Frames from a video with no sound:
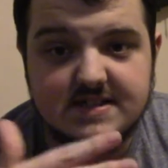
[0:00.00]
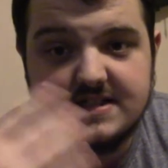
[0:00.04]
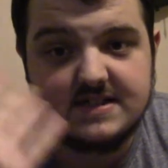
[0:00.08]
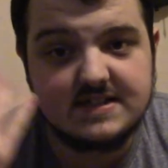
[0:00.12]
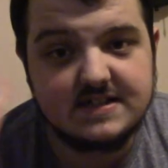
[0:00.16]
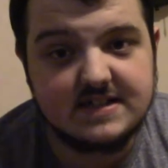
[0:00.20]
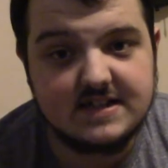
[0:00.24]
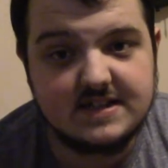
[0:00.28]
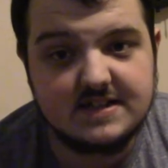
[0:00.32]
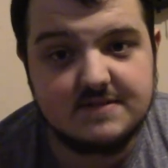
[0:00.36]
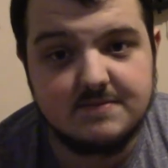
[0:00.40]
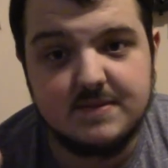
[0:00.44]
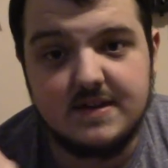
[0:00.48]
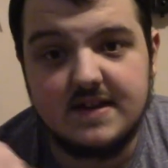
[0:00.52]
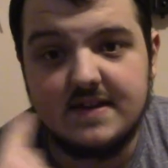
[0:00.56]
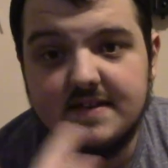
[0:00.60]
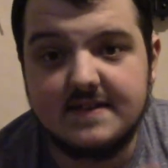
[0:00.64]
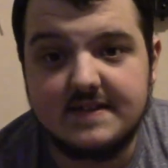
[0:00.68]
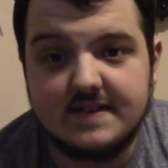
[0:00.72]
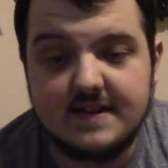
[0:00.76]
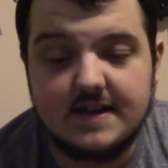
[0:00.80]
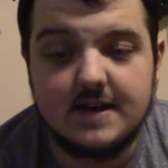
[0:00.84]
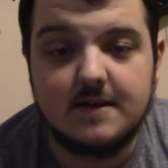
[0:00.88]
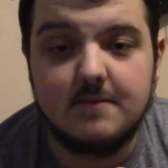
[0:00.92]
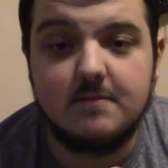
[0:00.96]
It's going to be
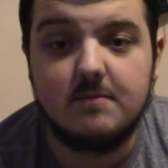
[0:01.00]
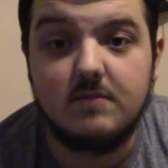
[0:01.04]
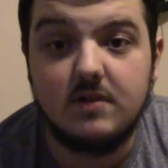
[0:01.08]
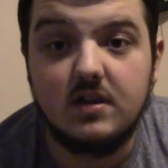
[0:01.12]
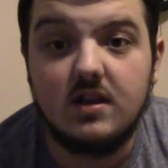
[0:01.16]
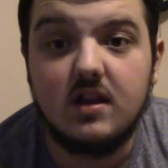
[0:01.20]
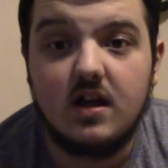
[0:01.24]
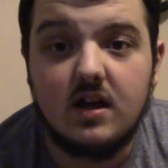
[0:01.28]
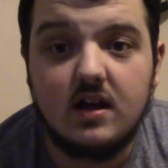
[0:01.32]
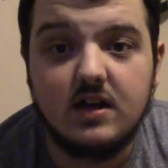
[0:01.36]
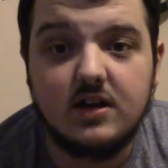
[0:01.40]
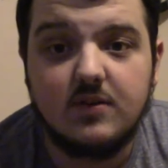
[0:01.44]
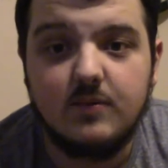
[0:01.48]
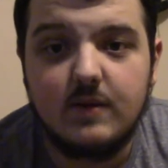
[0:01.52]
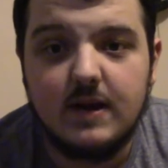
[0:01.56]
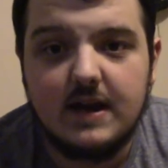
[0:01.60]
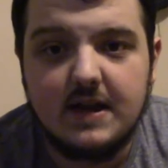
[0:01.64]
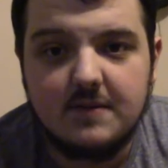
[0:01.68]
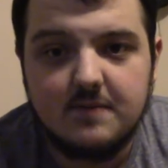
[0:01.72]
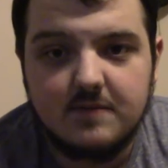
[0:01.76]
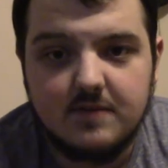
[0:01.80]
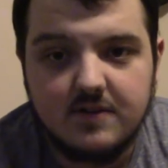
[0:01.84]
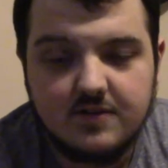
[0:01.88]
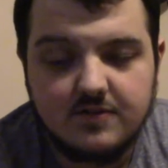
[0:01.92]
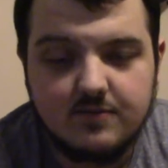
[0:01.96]
some
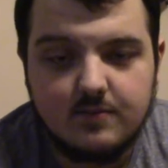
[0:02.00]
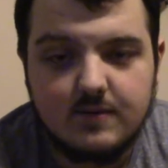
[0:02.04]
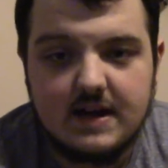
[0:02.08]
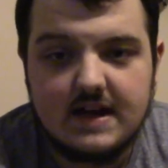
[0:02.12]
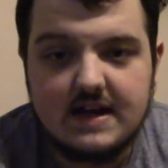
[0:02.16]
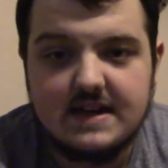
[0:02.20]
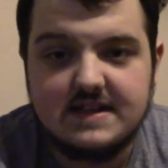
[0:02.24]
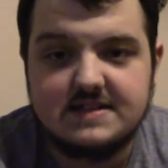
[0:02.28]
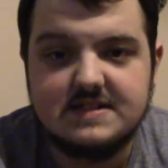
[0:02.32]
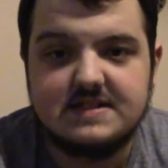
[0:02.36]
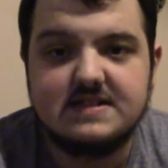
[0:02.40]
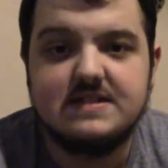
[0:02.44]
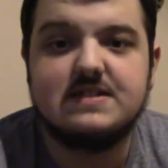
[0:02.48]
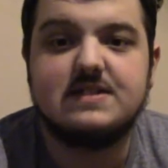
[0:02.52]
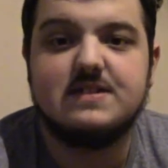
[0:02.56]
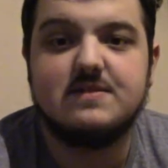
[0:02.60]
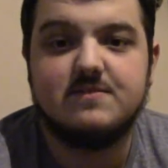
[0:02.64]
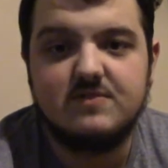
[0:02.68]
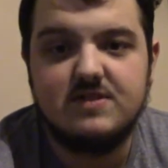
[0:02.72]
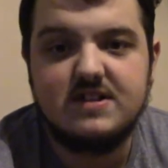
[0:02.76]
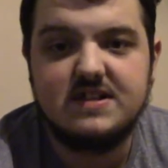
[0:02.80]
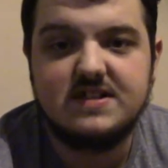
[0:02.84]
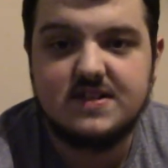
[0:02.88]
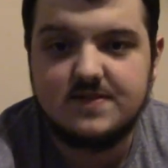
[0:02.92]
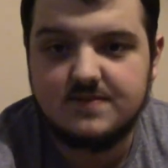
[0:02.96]
long-awaited requests, some
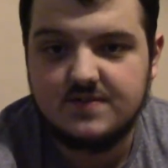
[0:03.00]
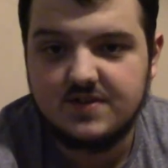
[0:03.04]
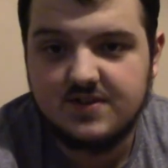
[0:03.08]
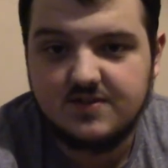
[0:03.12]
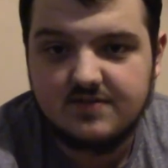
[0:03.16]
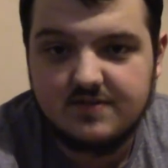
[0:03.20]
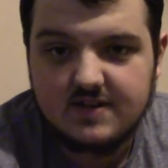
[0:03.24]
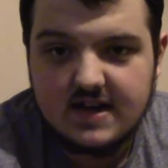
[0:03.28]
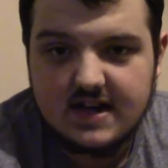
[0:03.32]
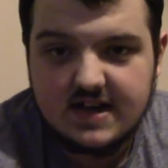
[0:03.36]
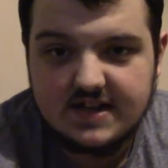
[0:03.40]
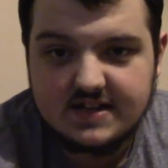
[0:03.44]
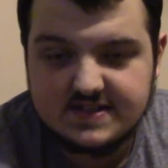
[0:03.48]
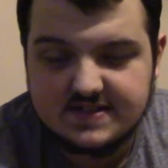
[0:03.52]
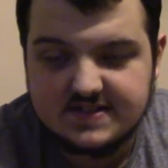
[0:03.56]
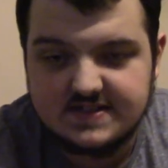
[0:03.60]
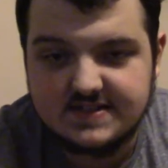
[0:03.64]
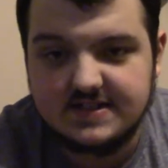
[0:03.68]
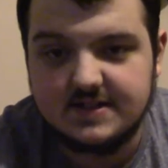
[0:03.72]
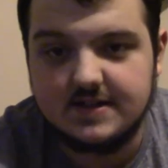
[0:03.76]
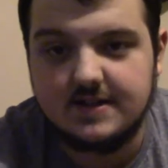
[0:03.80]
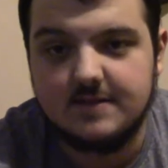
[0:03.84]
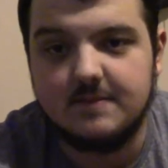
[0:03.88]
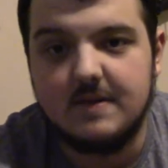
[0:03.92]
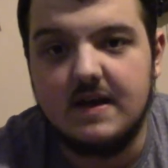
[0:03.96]
recent requests,
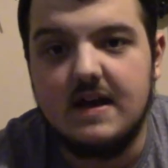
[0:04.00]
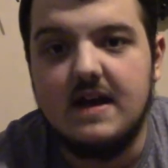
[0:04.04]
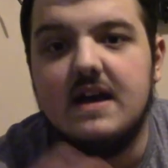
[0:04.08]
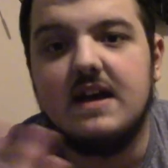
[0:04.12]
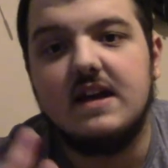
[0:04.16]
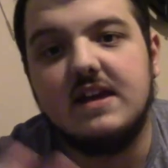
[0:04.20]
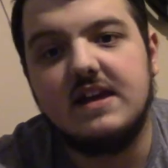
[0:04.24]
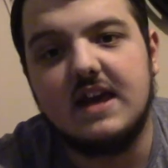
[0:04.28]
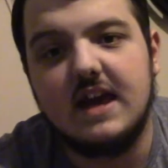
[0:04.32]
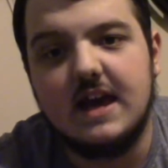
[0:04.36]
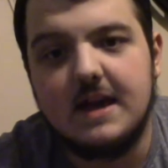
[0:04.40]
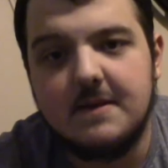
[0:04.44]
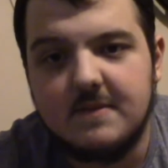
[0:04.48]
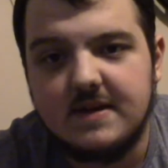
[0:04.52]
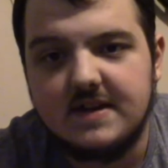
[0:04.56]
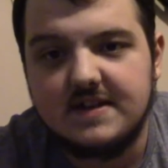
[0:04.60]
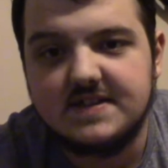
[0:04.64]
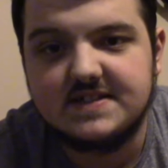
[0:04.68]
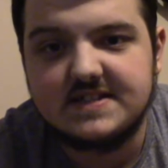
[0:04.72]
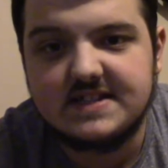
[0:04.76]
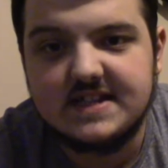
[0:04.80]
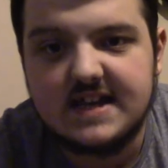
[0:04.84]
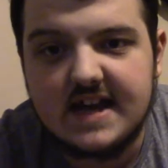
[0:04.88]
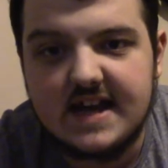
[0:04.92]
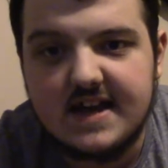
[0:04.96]
some gaming
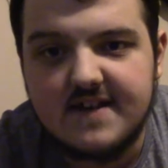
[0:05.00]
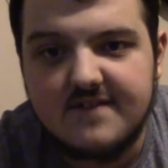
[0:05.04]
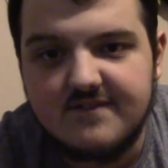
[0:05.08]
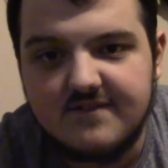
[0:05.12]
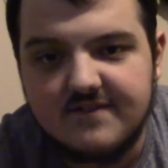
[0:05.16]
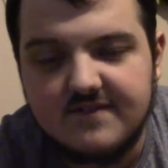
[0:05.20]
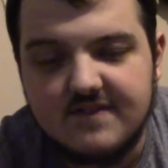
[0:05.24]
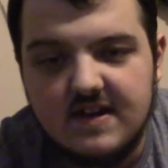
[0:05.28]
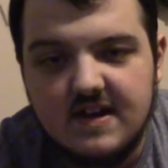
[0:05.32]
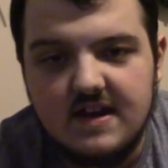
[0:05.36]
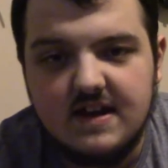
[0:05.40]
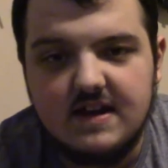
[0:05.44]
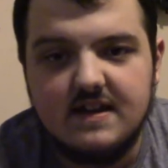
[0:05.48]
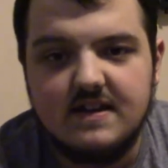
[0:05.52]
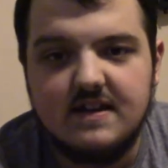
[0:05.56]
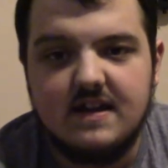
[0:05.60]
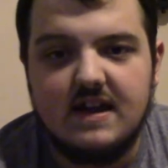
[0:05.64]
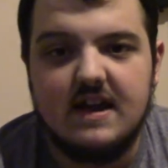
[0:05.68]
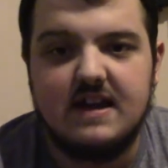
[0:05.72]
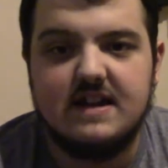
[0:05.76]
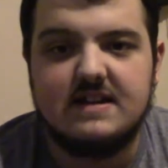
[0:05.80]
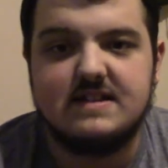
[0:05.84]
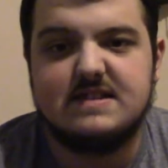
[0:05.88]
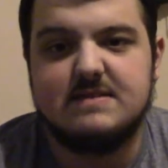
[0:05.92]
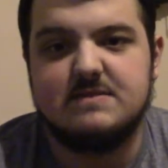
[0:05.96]
stuff,
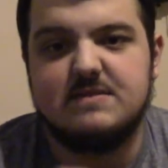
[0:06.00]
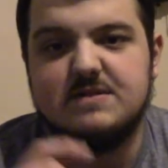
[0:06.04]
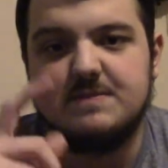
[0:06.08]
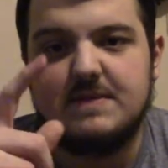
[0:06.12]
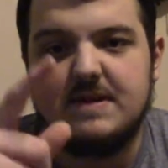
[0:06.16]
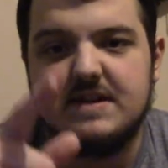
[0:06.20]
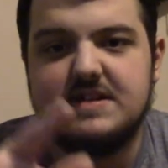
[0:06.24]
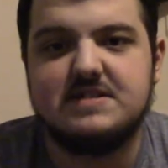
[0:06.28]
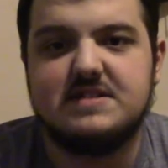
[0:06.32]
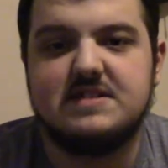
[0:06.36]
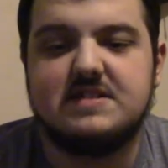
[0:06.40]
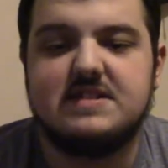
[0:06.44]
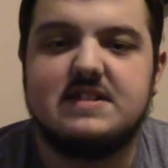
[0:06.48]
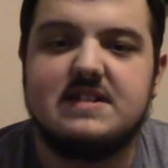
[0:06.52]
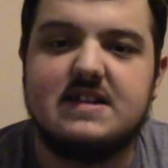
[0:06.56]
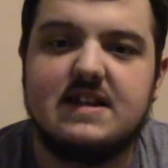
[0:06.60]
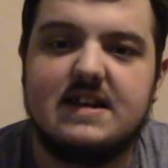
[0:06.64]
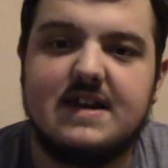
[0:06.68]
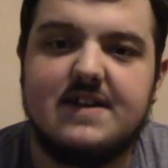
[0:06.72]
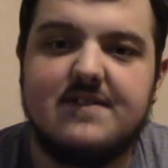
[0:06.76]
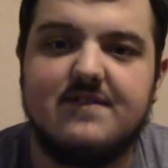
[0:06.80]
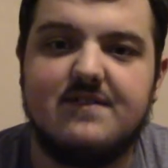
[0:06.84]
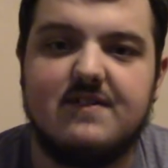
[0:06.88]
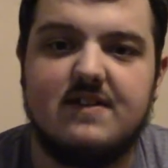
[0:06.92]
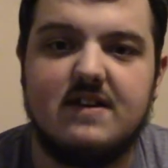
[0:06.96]
and some special
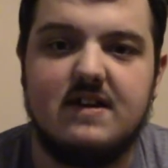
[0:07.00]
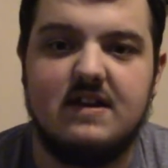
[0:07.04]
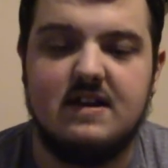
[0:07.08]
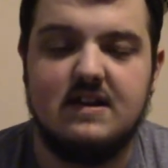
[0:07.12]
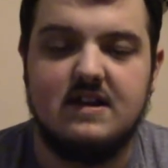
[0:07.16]
stuff.